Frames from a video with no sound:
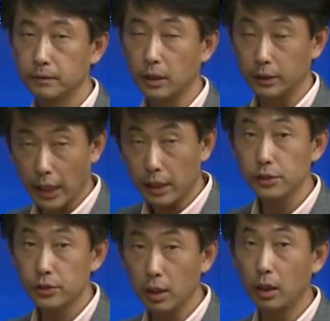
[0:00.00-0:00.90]
That
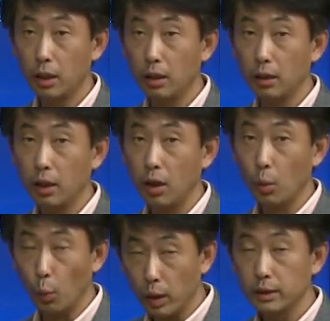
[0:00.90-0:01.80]
is
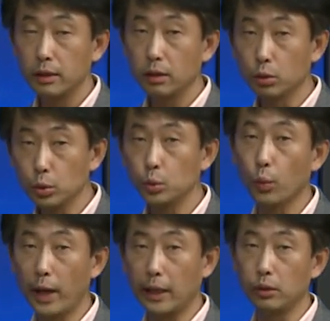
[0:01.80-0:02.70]
one good
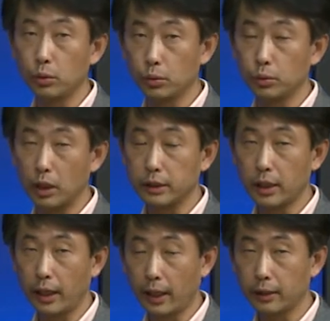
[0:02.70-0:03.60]
way to
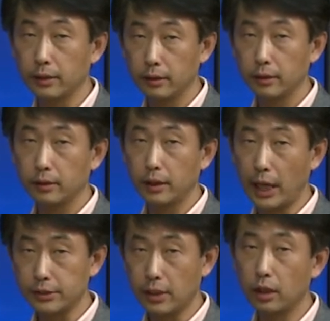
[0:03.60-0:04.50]
attack
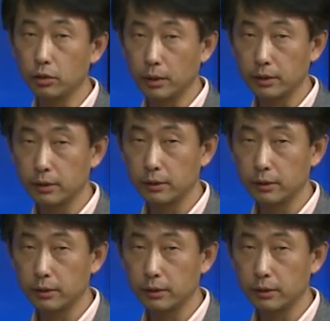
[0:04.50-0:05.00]
A's argument.